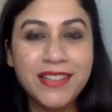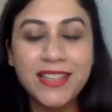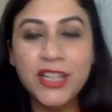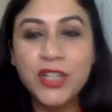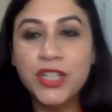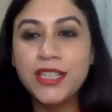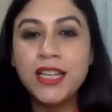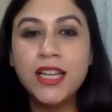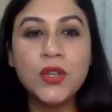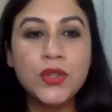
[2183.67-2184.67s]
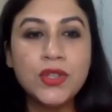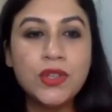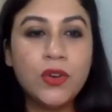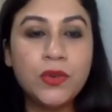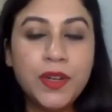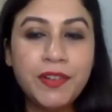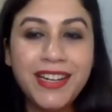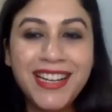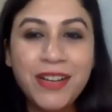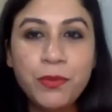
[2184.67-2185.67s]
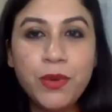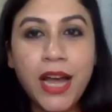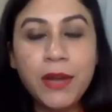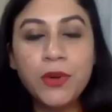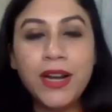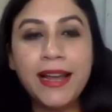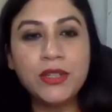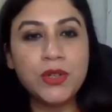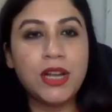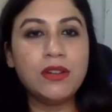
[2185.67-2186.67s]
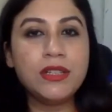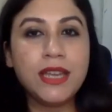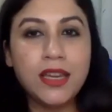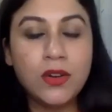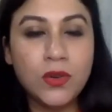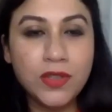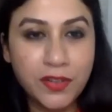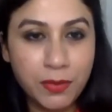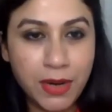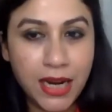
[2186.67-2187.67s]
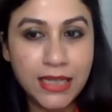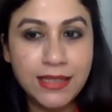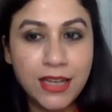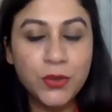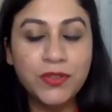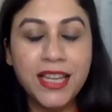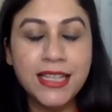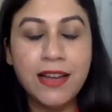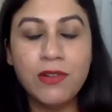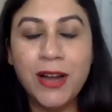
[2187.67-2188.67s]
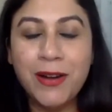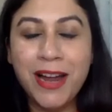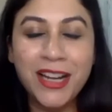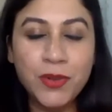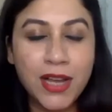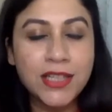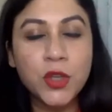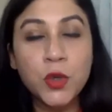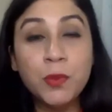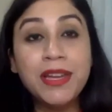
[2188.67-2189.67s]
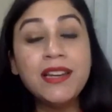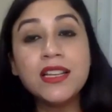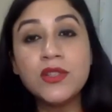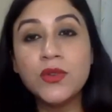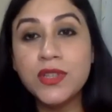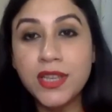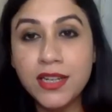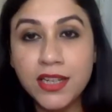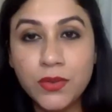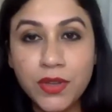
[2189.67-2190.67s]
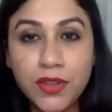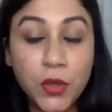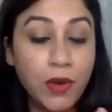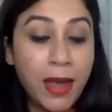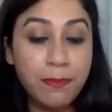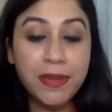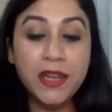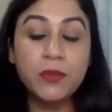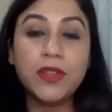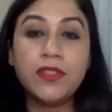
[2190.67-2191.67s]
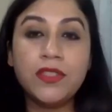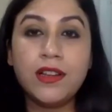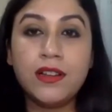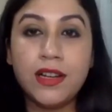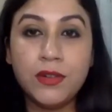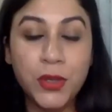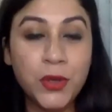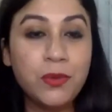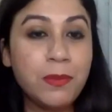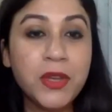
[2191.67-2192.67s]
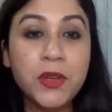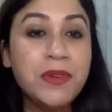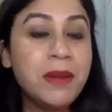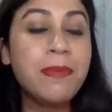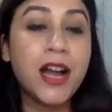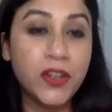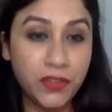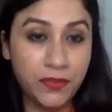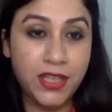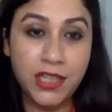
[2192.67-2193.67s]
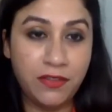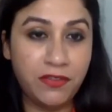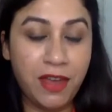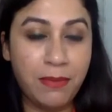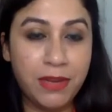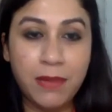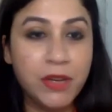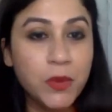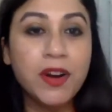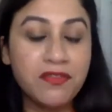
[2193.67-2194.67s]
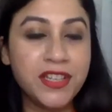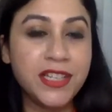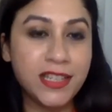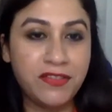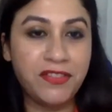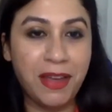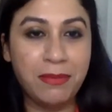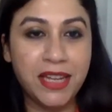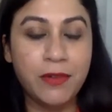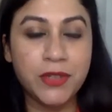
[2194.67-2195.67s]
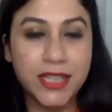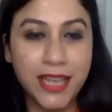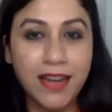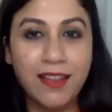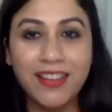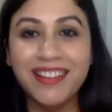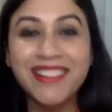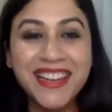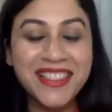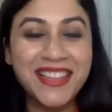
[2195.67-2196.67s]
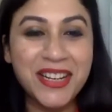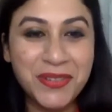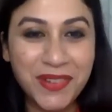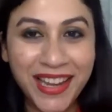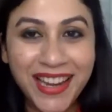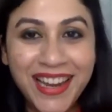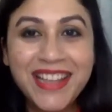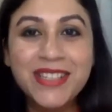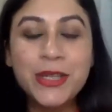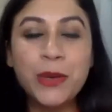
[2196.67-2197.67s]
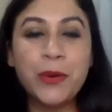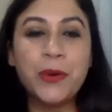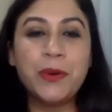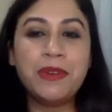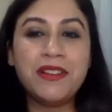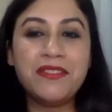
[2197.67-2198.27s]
session. So, Irina, I would like to now take closing remarks. There are two things I like to ask you. You have been with, you've been a part of the VCTV family. I mean, you are a VCTV family, I would say, rather, that way. So,